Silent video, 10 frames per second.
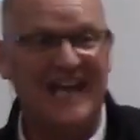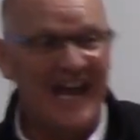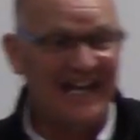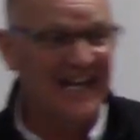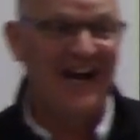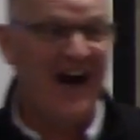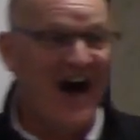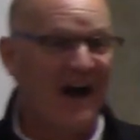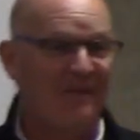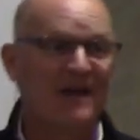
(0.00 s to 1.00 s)
can't get
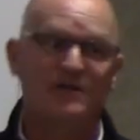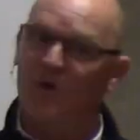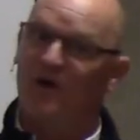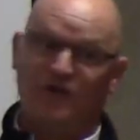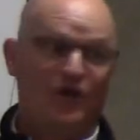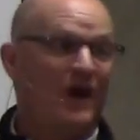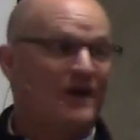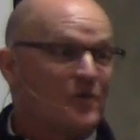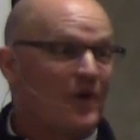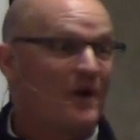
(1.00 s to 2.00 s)
on him. I said, Well, you don't
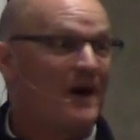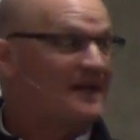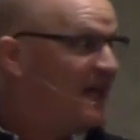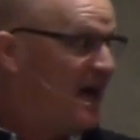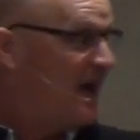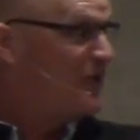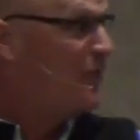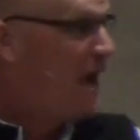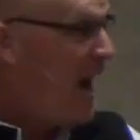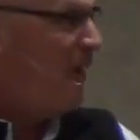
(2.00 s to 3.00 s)
have to worry about that. I do
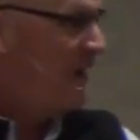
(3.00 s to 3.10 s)
not